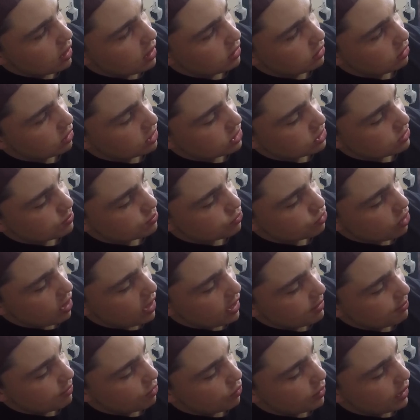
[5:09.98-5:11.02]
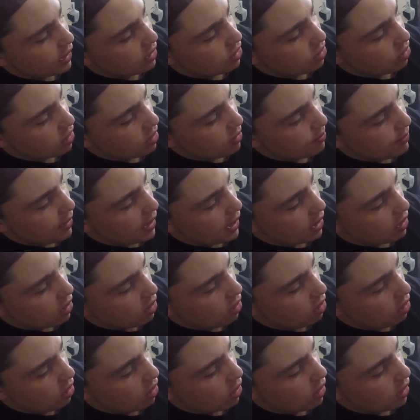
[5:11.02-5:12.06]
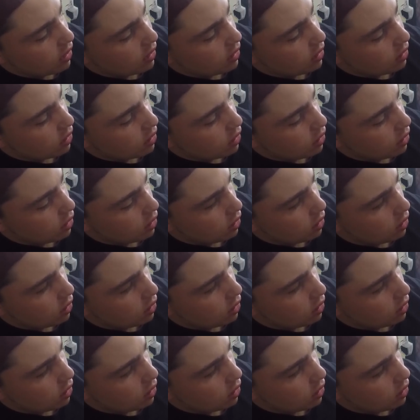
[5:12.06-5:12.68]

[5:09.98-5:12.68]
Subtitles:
it looks bright. But when I turn it back on,